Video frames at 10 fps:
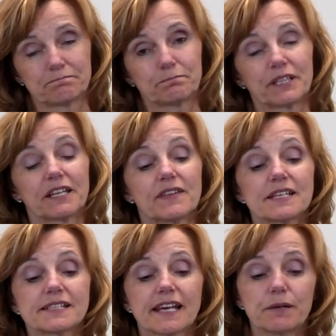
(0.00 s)
But in the
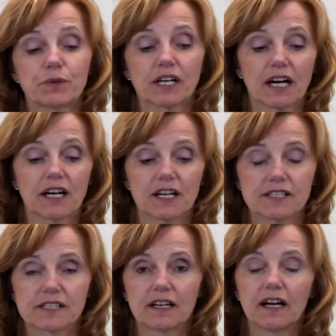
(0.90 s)
same
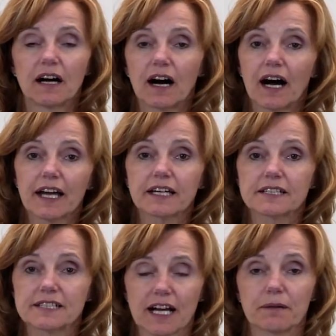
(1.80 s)
regards, I
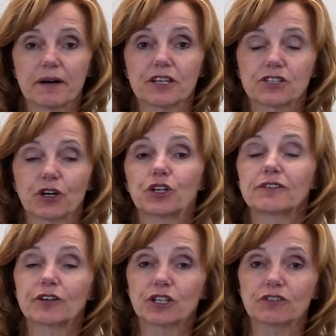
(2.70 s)
could tell by the tone
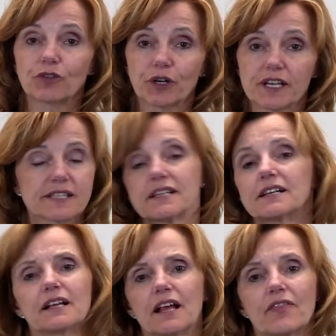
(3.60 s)
of her voice
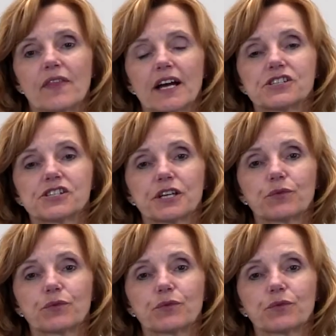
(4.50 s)
that she